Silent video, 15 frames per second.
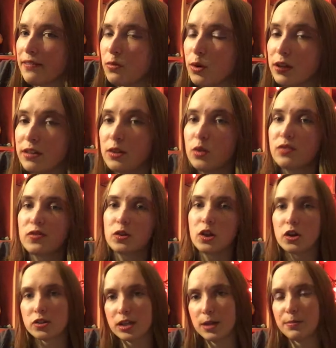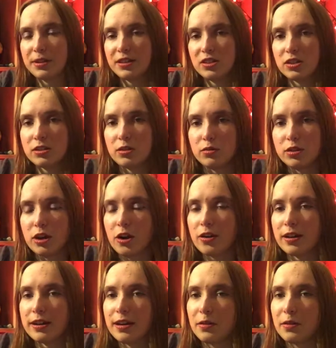I've wanted to use for a long time, but it's just so dark and